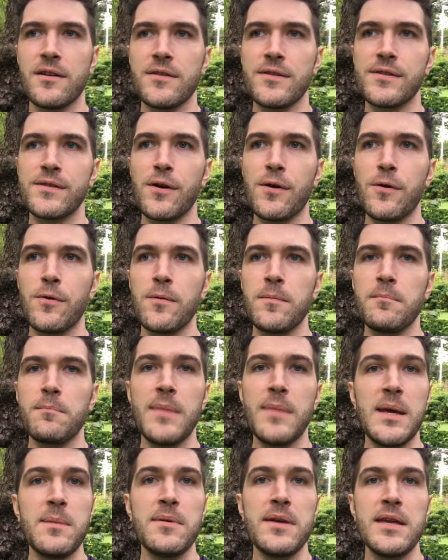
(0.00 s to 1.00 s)
So
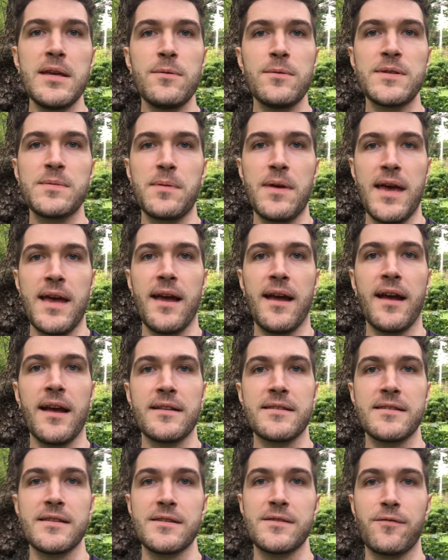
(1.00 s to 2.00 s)
maybe he was playing
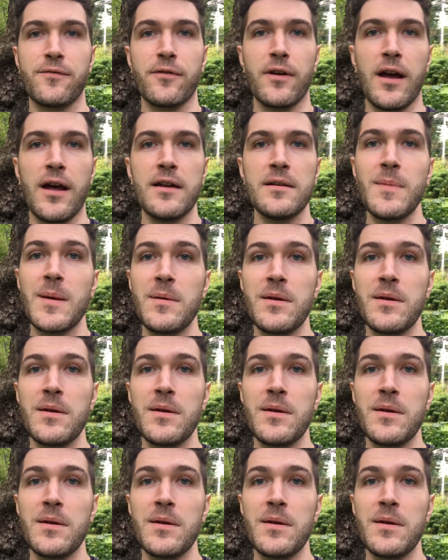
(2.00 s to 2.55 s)
against his friend,